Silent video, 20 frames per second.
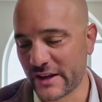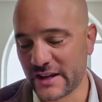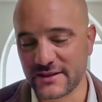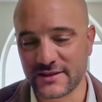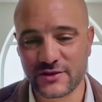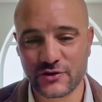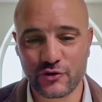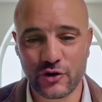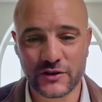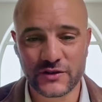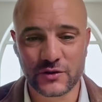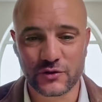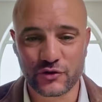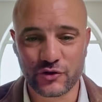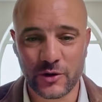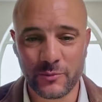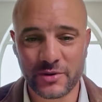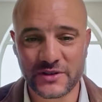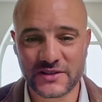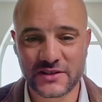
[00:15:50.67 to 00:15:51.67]
So
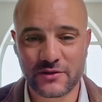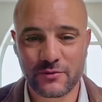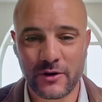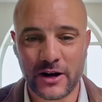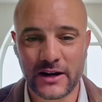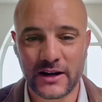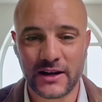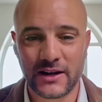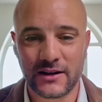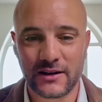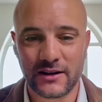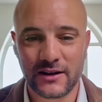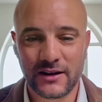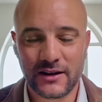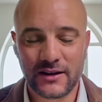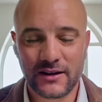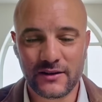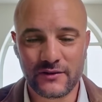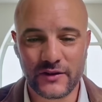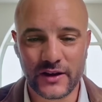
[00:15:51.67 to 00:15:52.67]
Trump is threatening
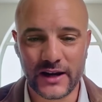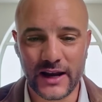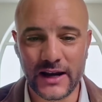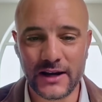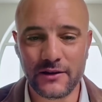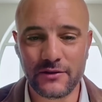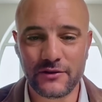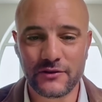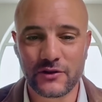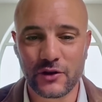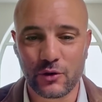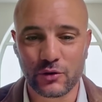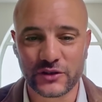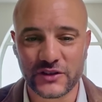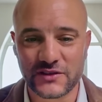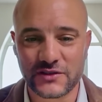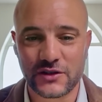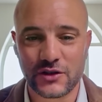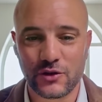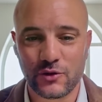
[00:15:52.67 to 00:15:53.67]
that anything the
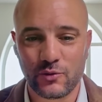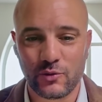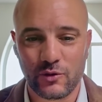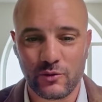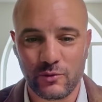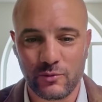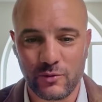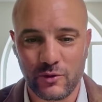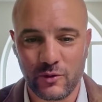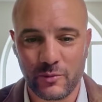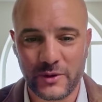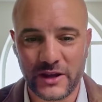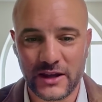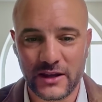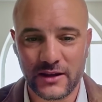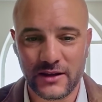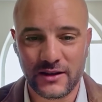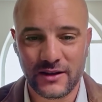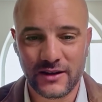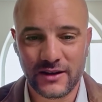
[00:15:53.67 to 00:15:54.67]
Houthis do will
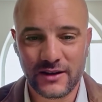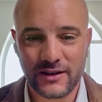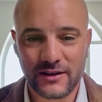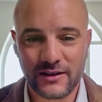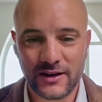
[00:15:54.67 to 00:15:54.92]
be